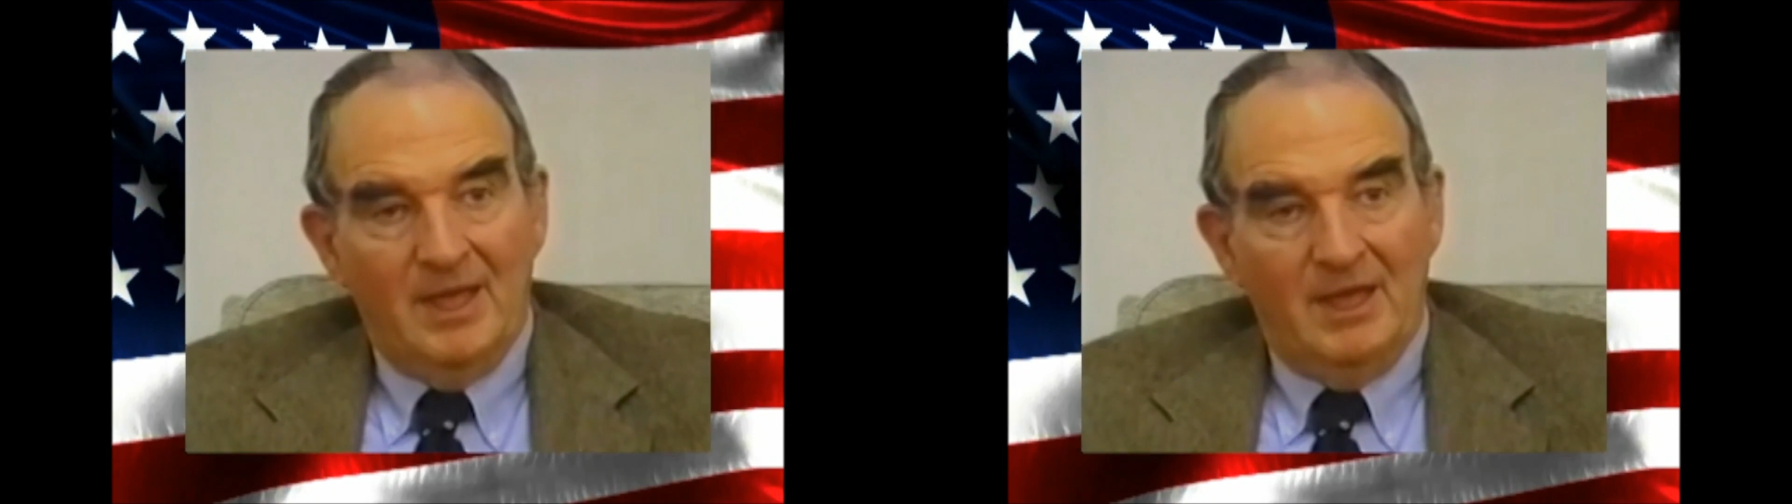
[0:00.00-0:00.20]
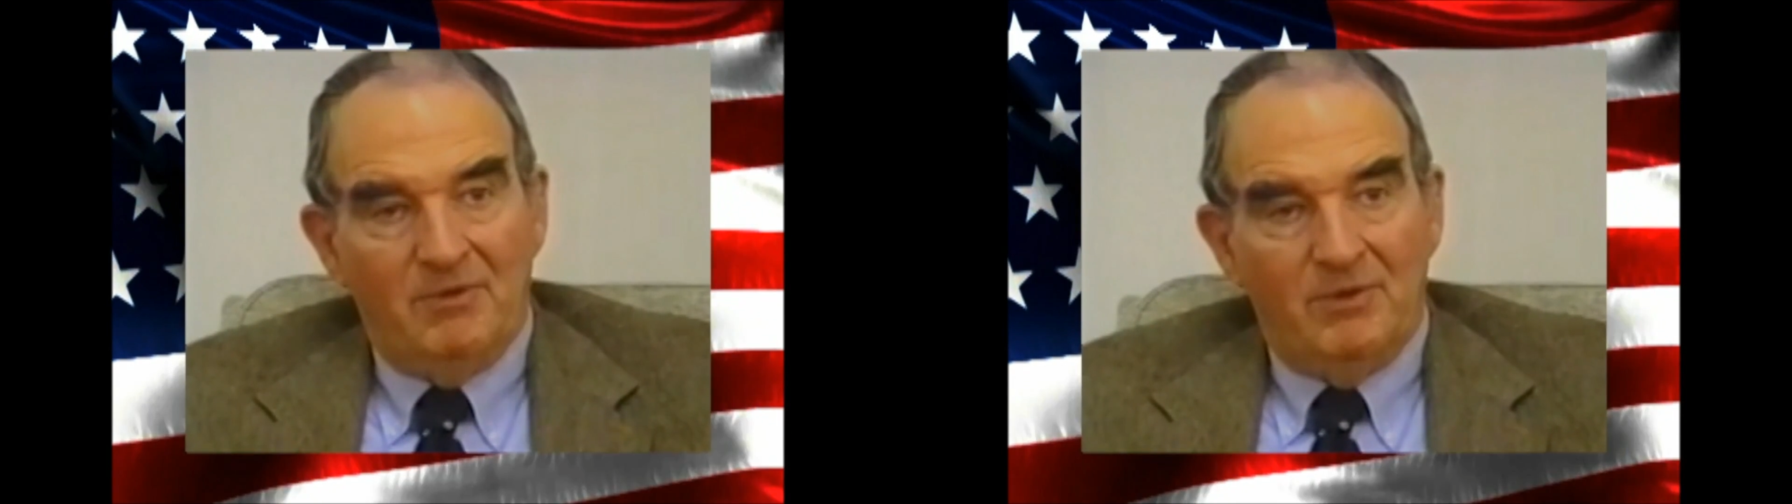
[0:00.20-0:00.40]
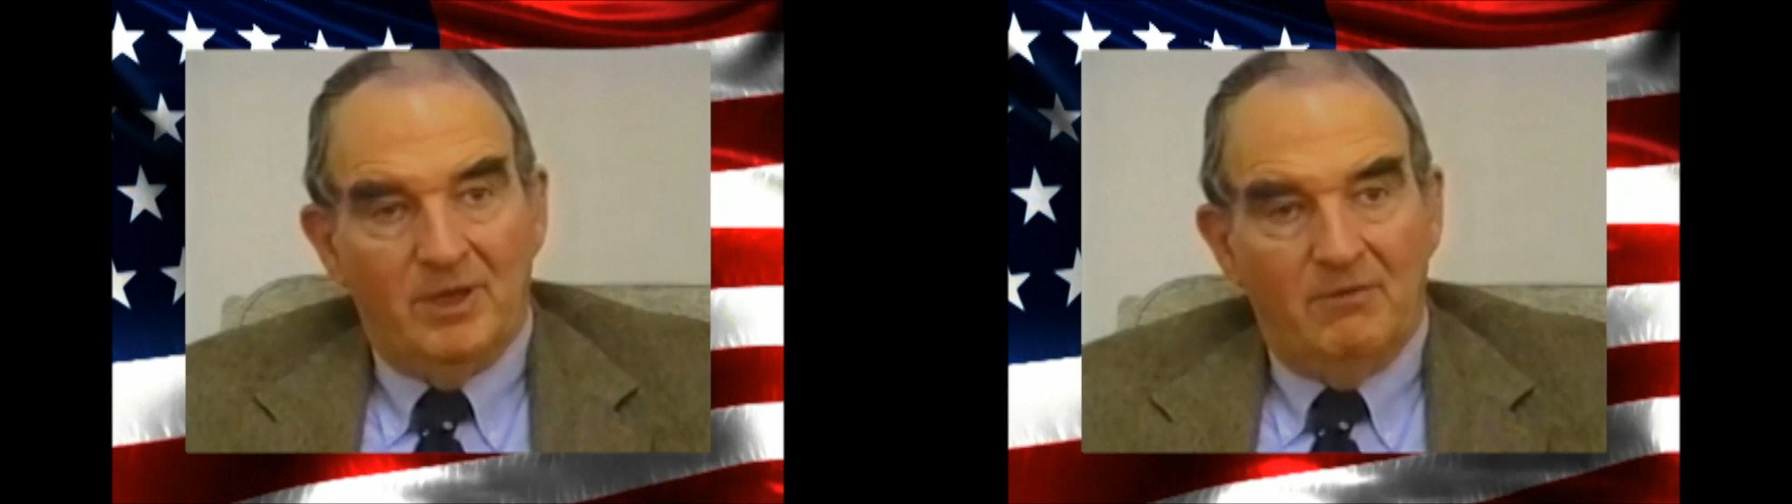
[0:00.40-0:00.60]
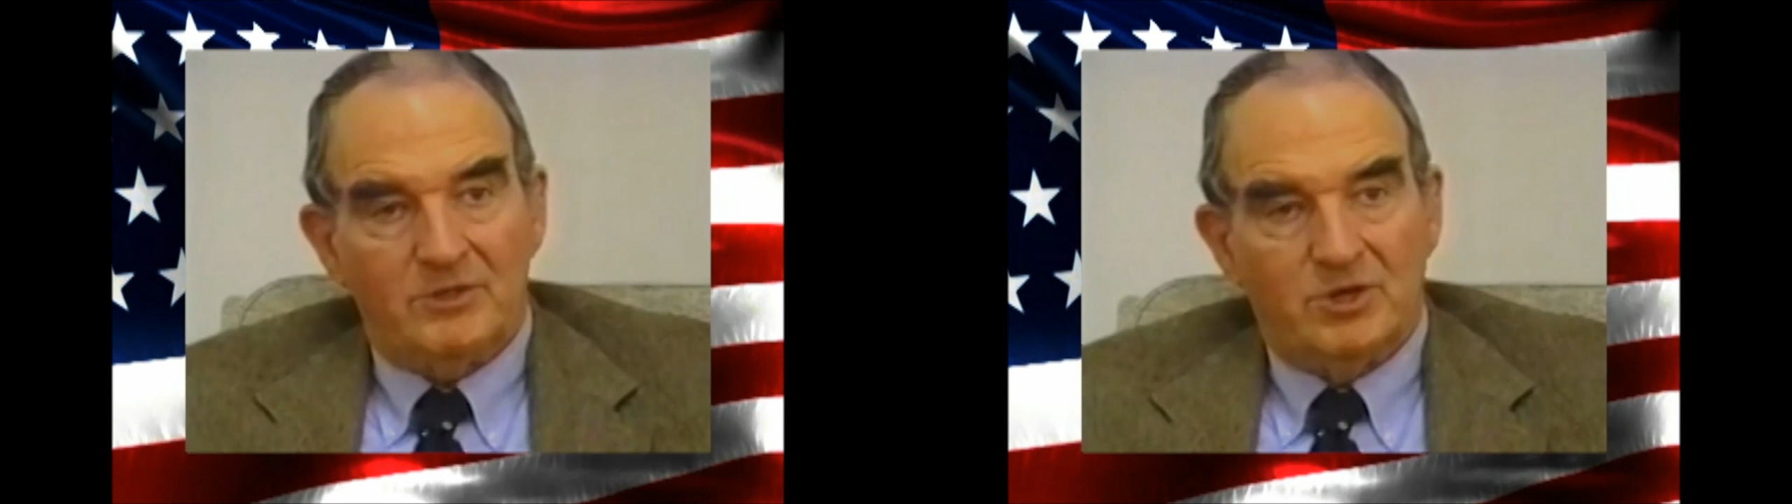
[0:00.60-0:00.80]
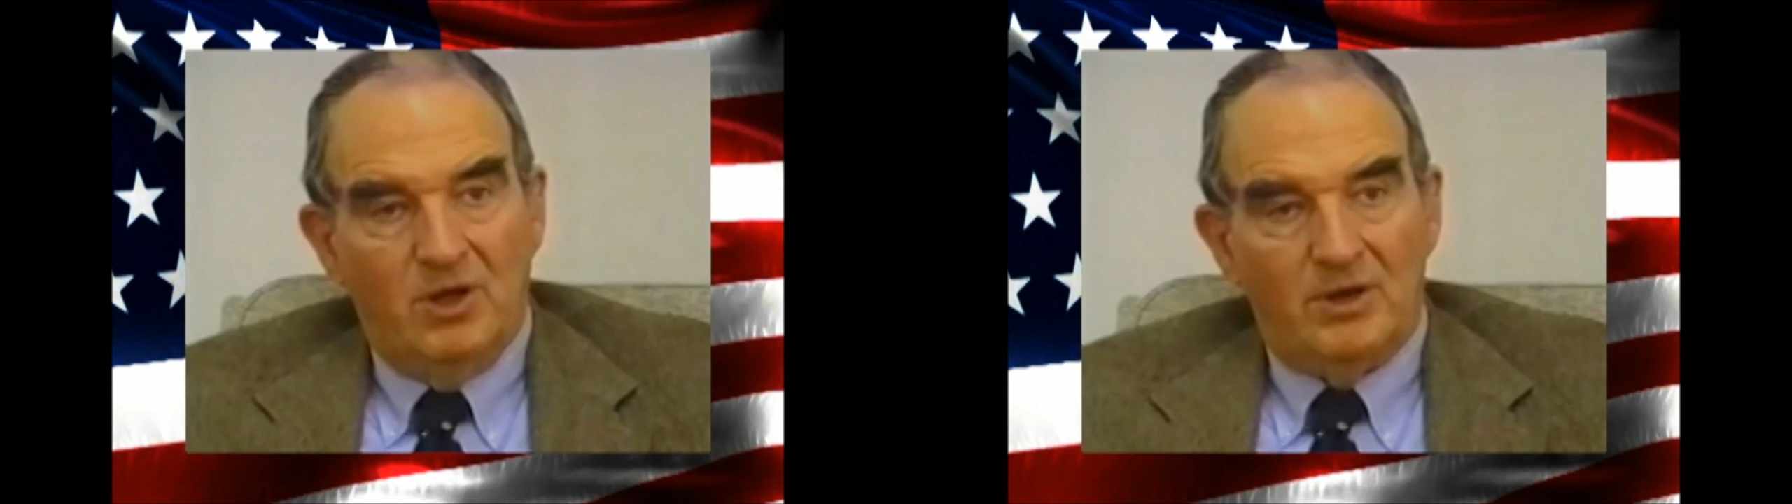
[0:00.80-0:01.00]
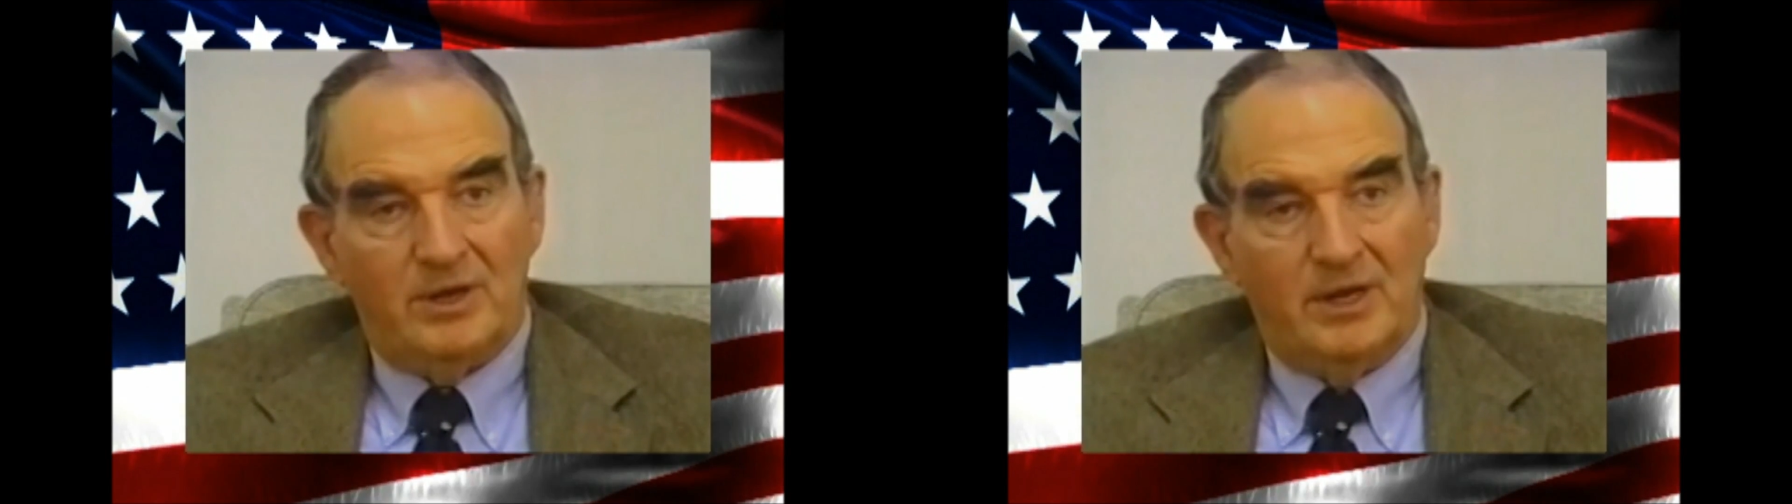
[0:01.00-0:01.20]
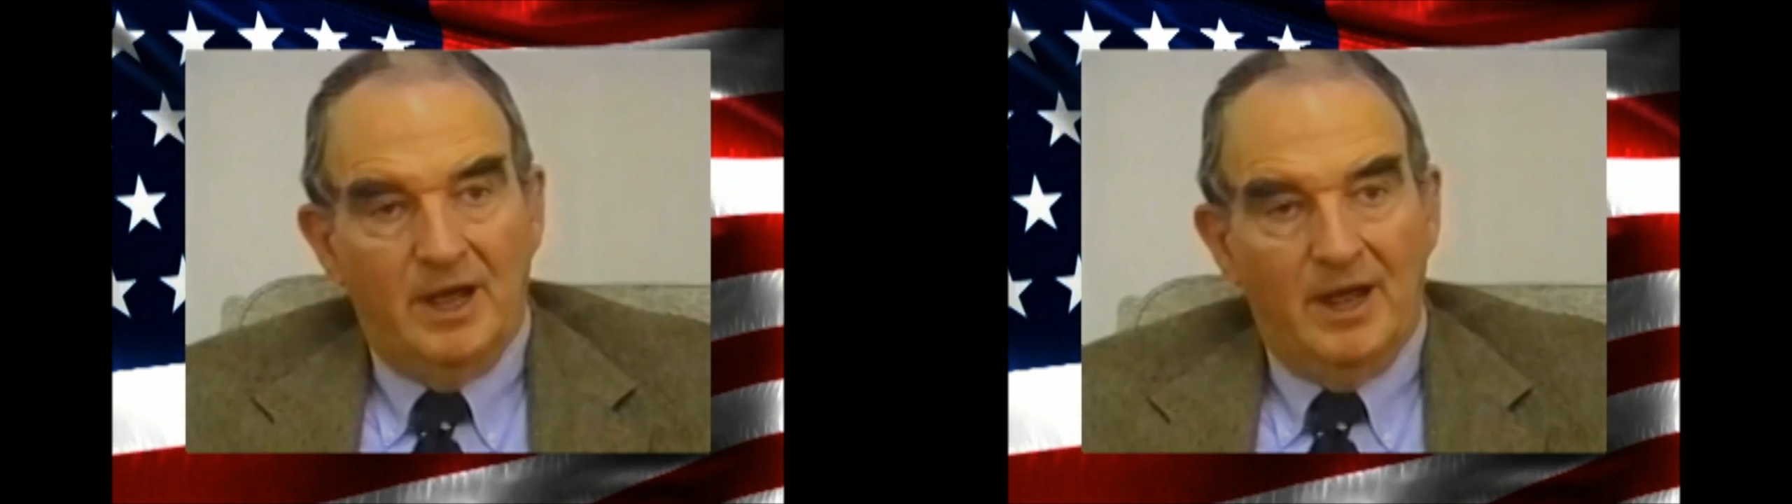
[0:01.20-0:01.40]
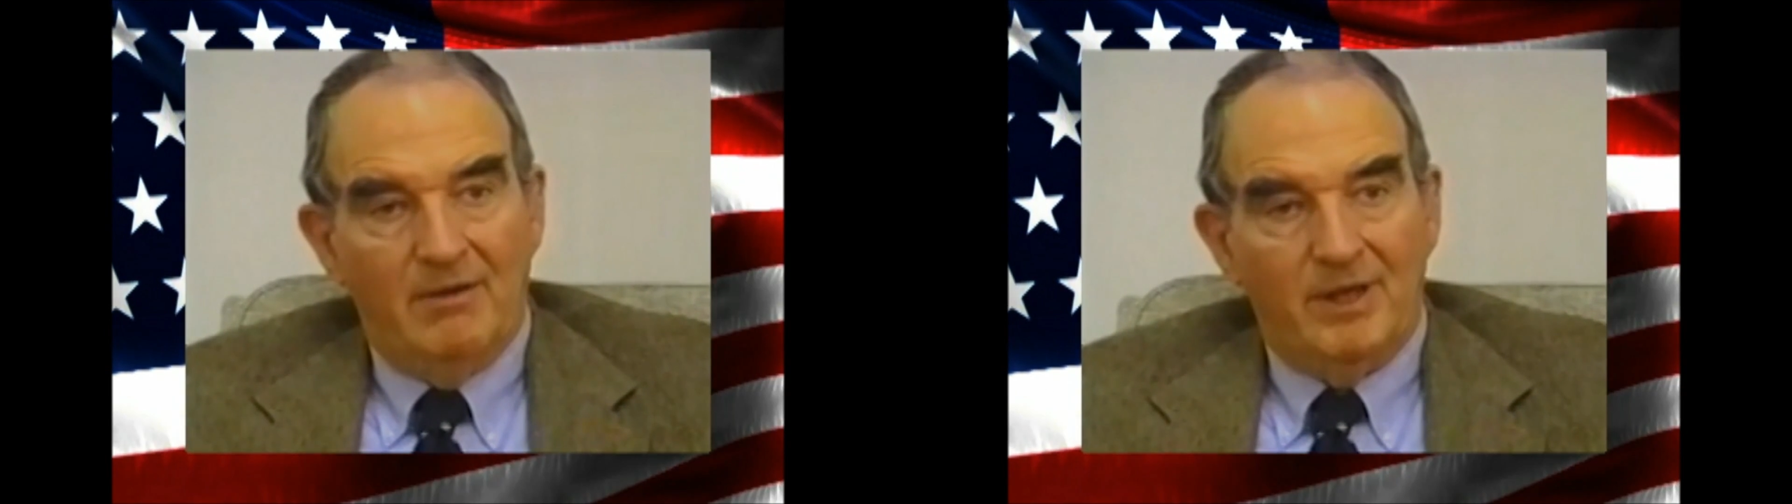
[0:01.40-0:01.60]
If it's called a
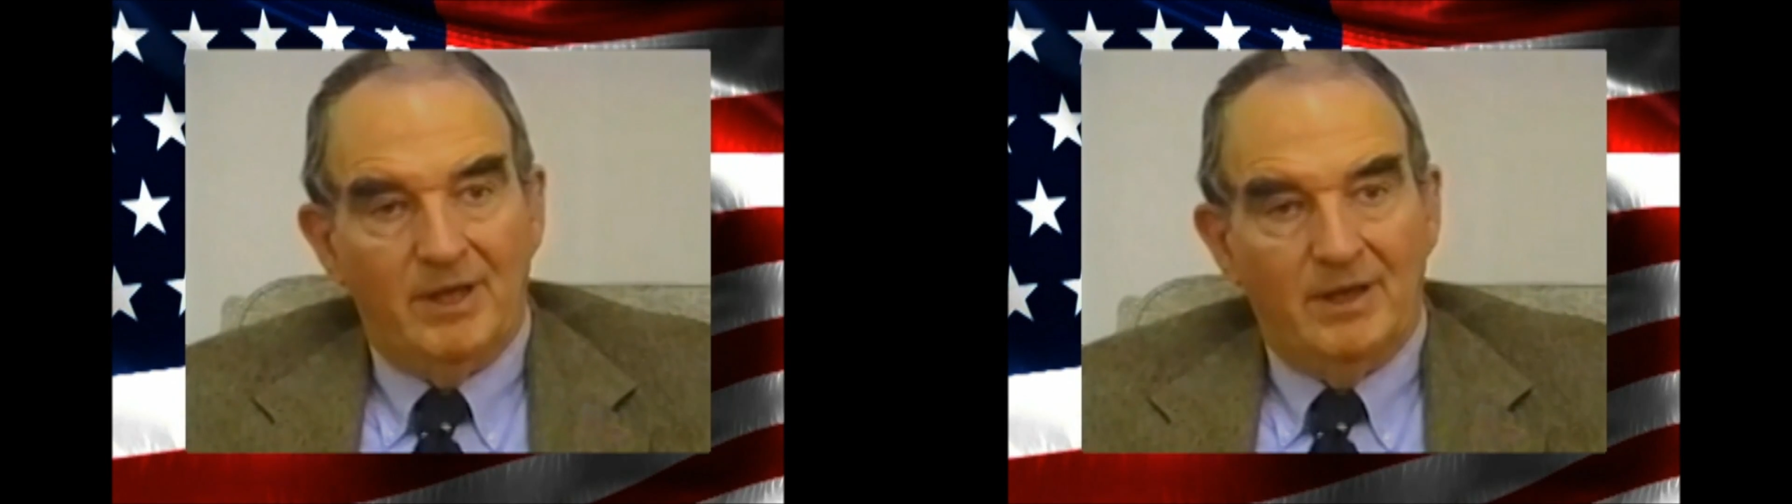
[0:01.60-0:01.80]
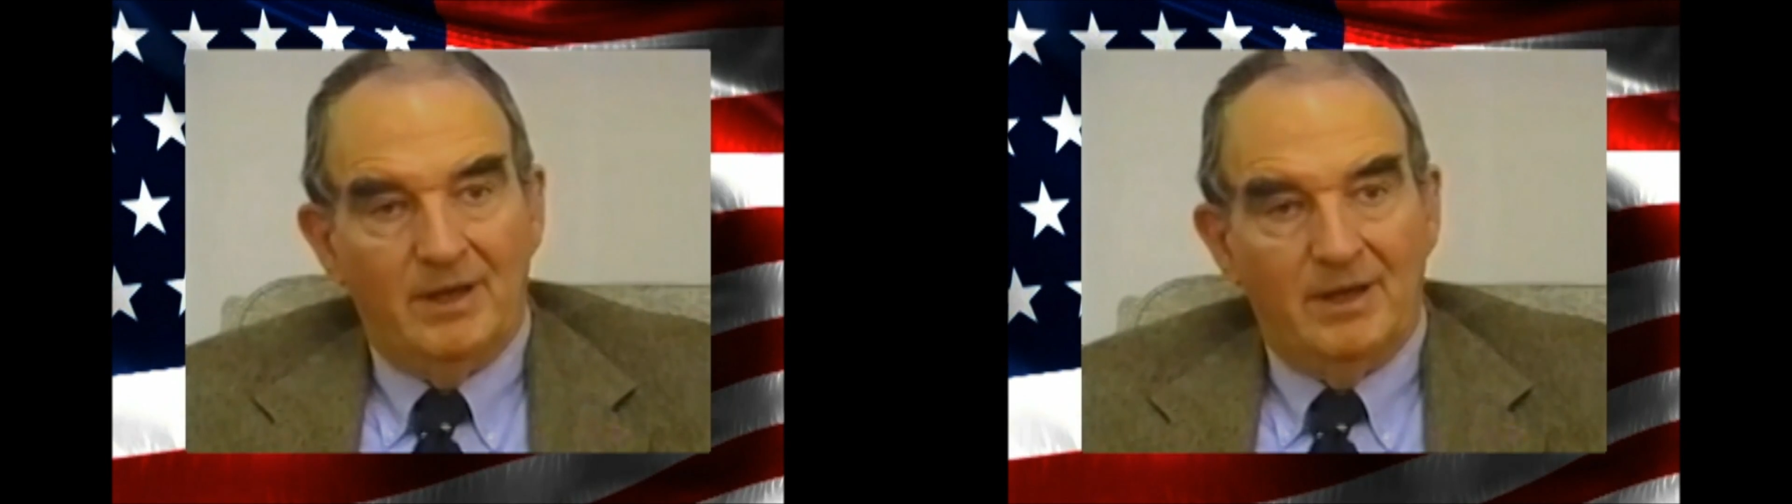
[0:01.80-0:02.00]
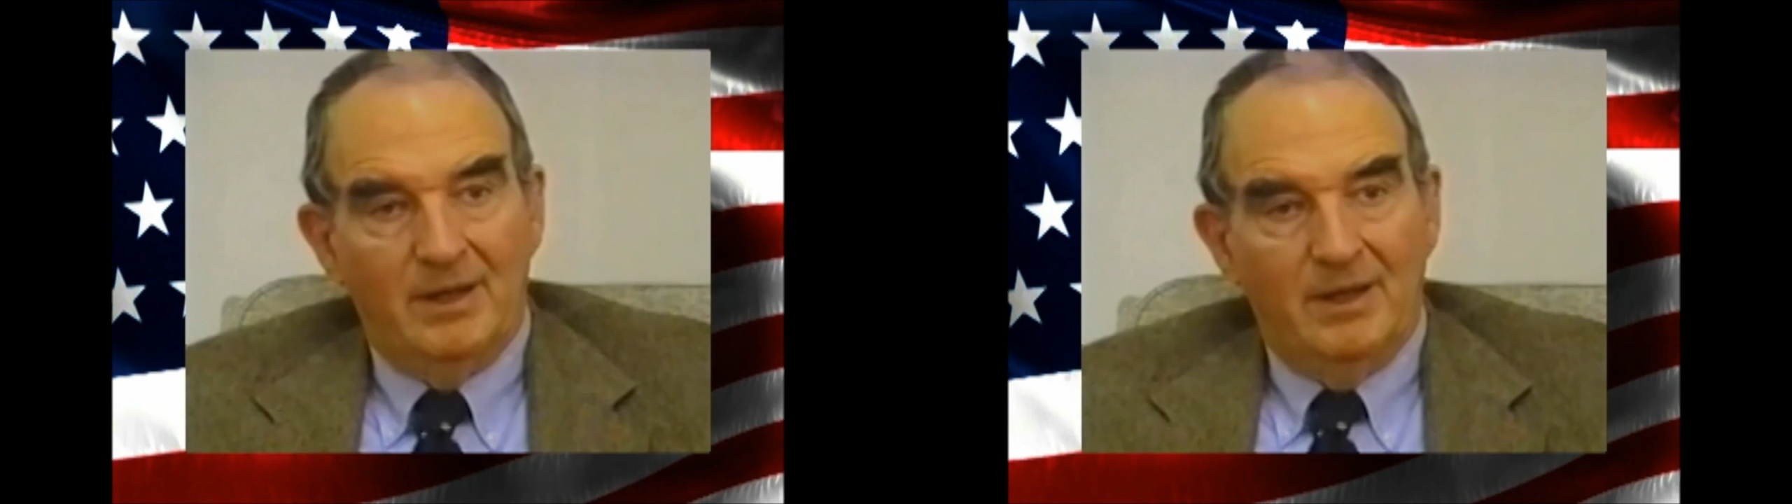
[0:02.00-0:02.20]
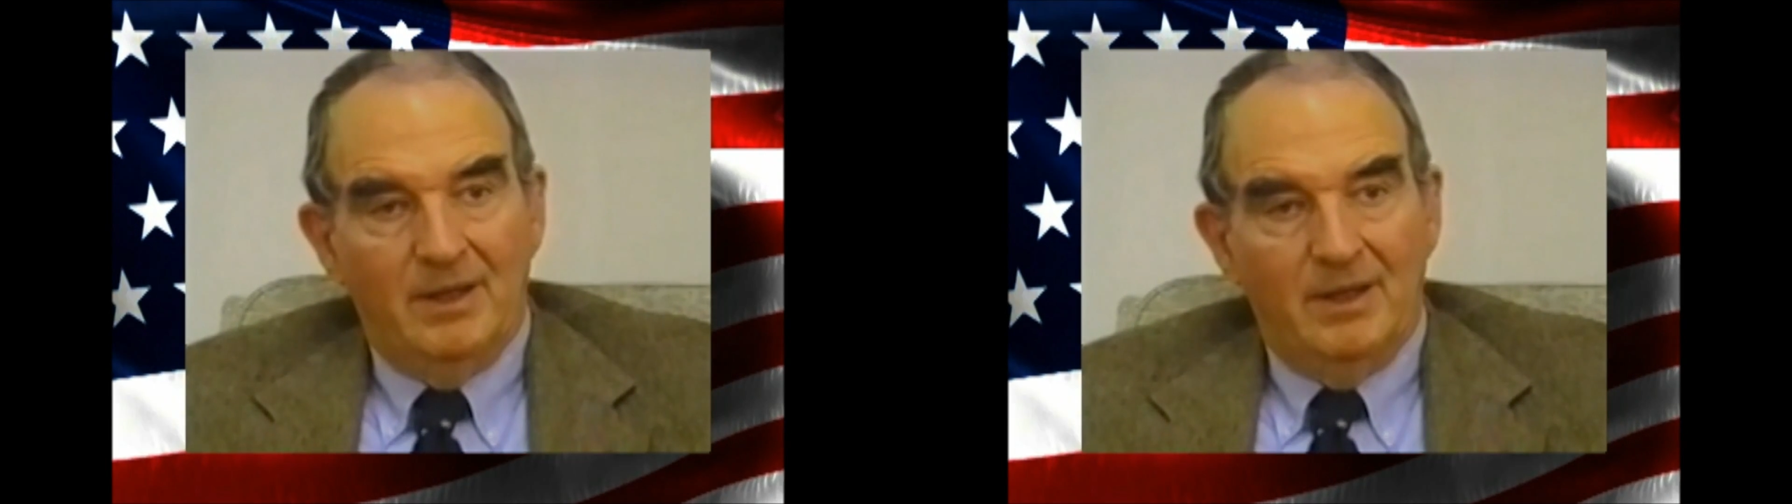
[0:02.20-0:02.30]
diarrhea,